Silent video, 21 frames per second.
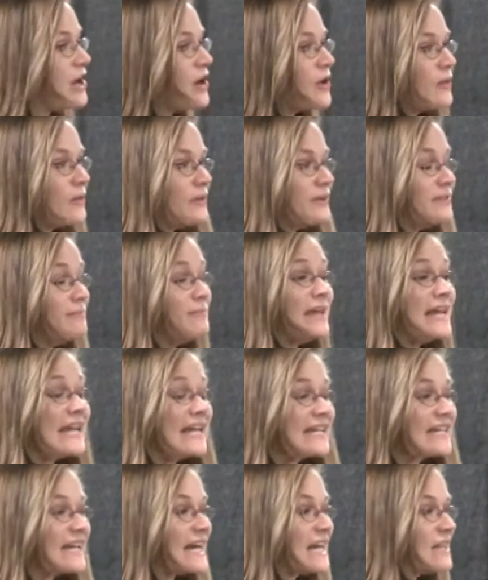know
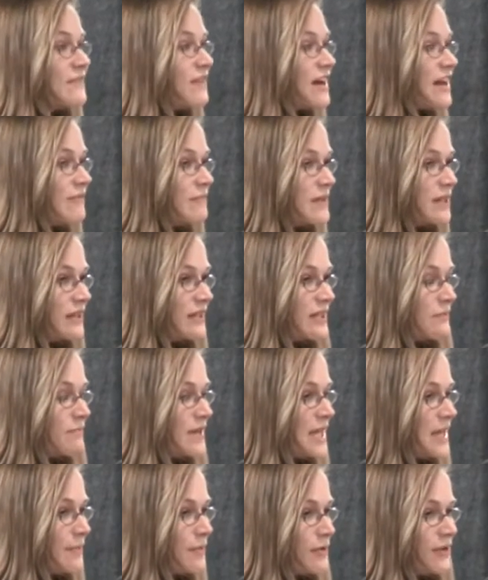meeting 95
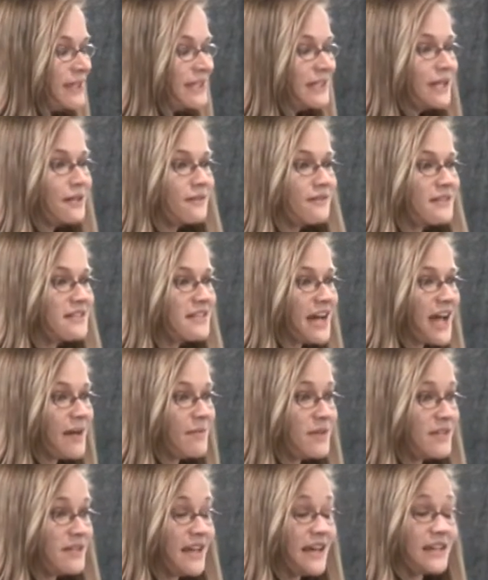million people in under the
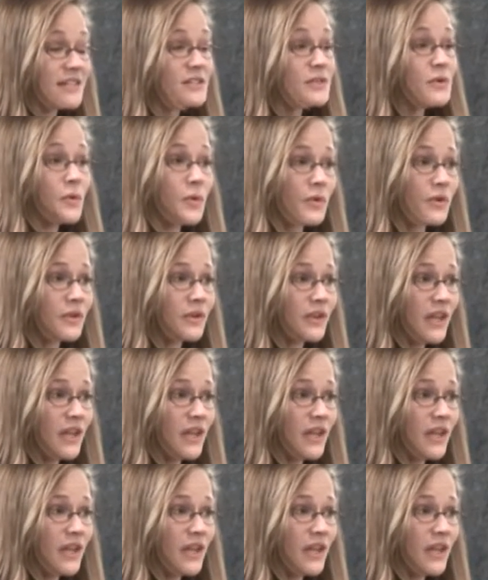time it takes to order